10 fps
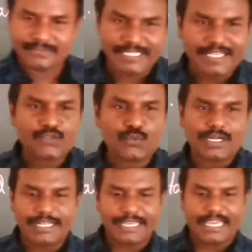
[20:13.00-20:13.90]
That is
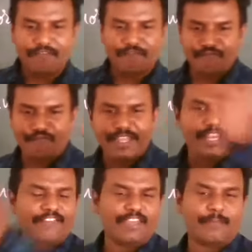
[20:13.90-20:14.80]
what every
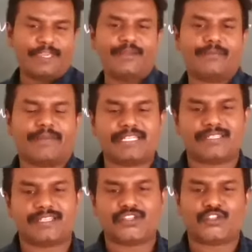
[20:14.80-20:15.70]
living being
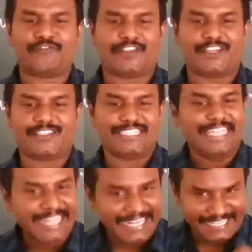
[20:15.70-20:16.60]
must and should face
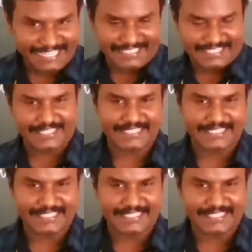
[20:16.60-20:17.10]
death.